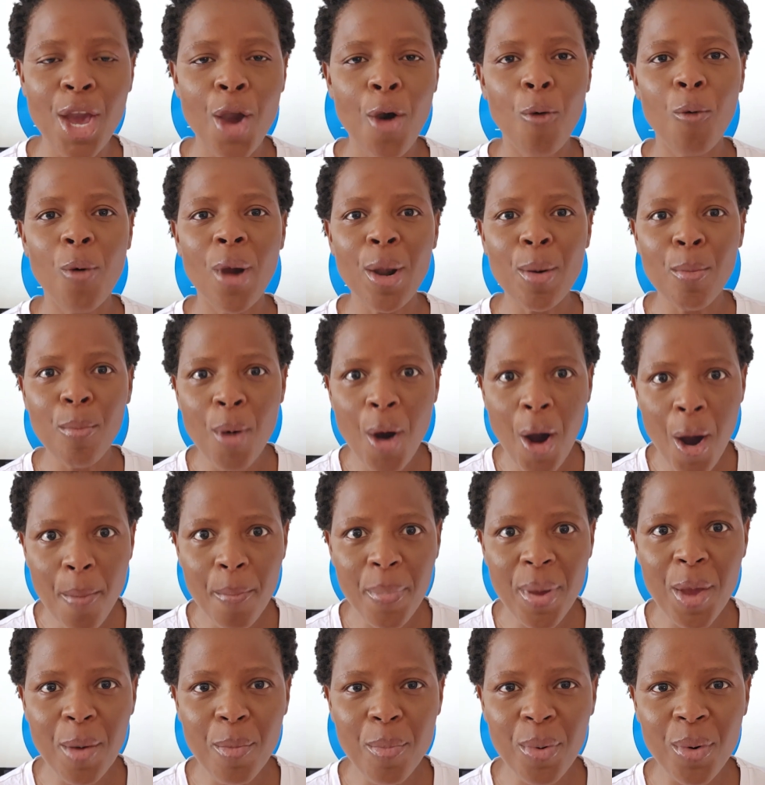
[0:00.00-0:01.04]
When more
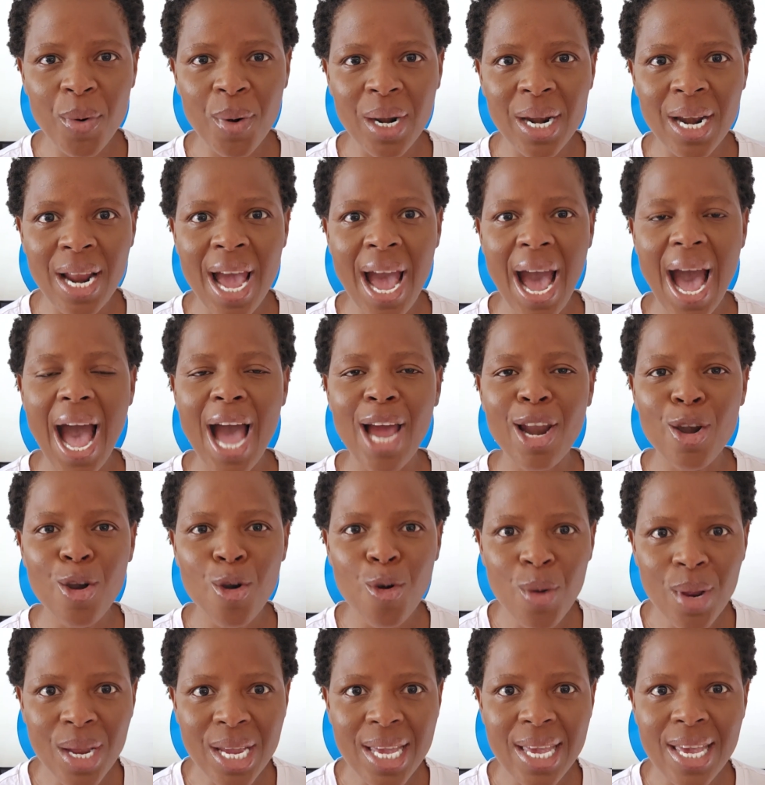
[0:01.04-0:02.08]
people are
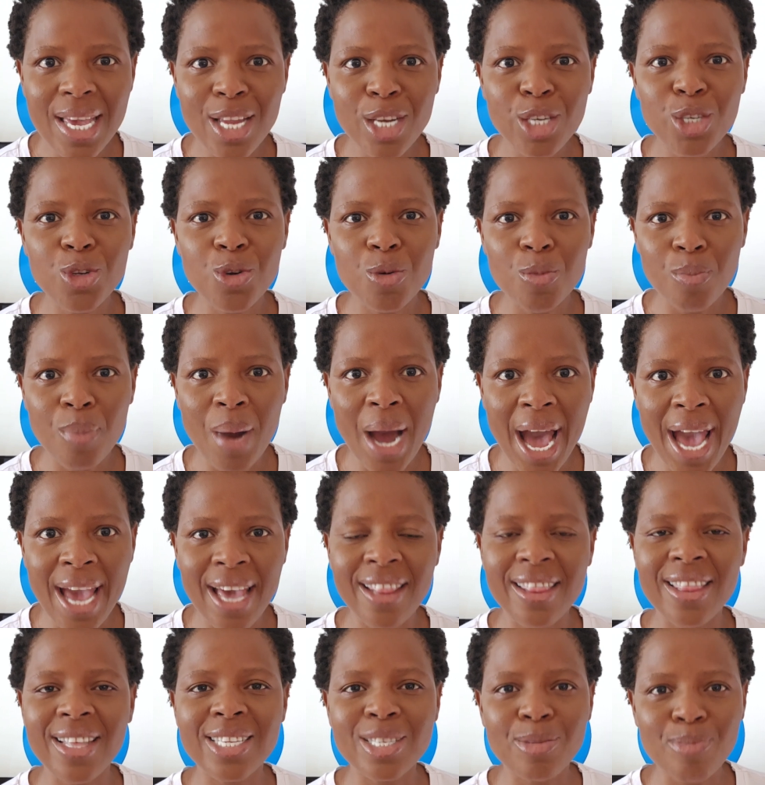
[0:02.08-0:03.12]
looking to
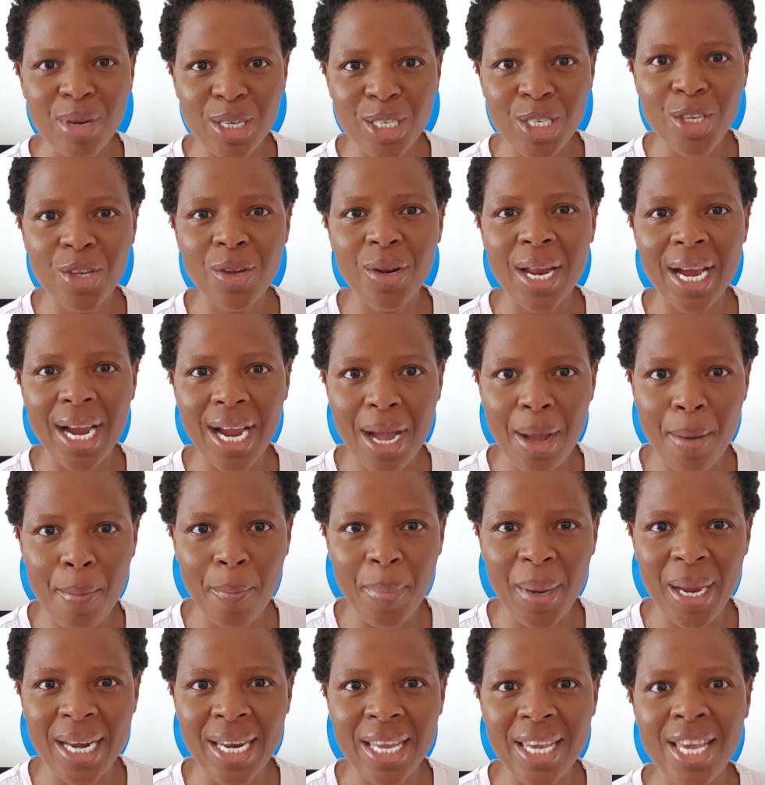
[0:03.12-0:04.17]
buy this particular
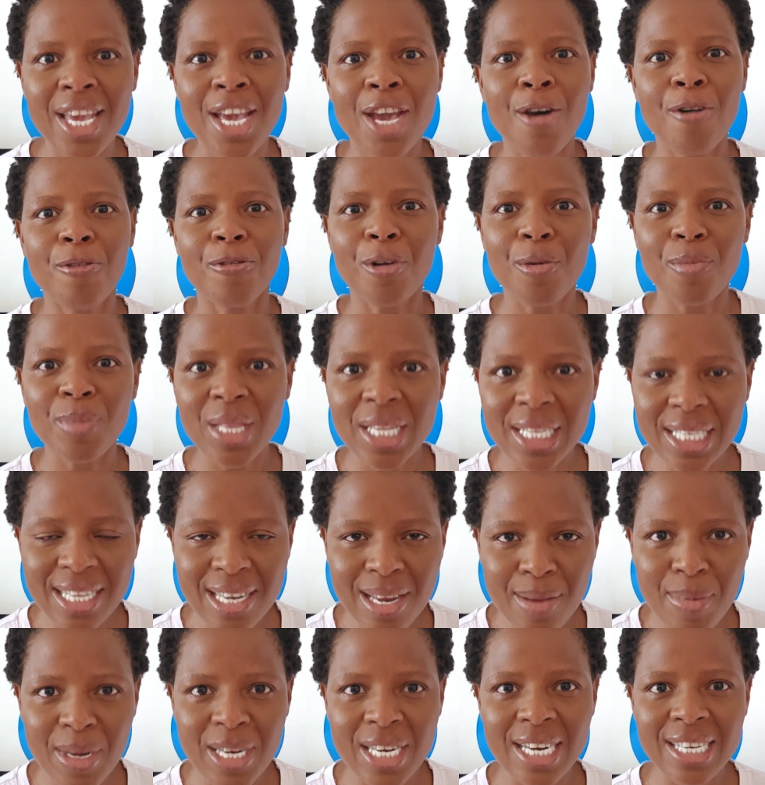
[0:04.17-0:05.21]
company from this
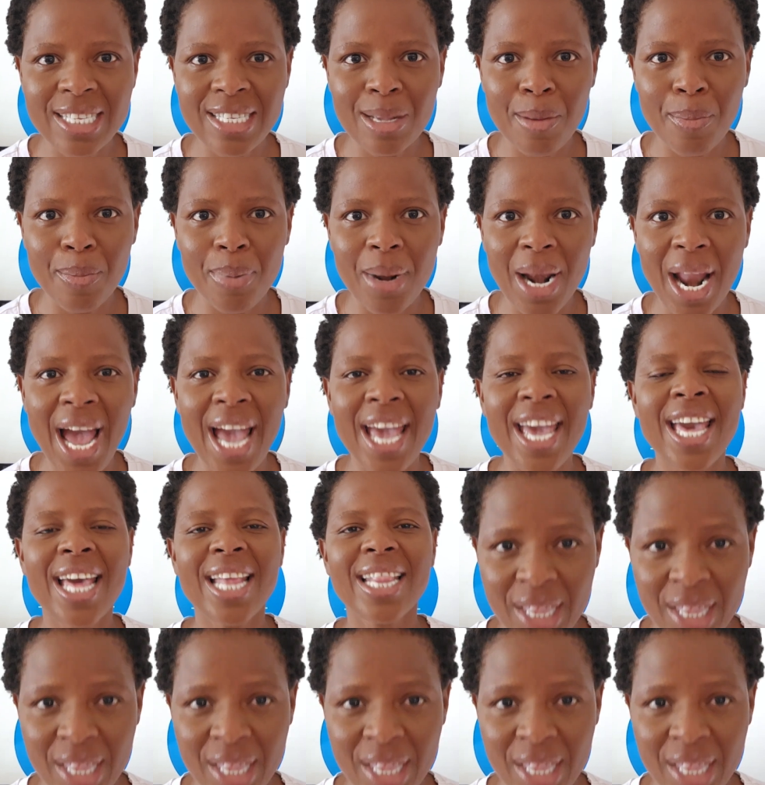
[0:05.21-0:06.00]
limited supply,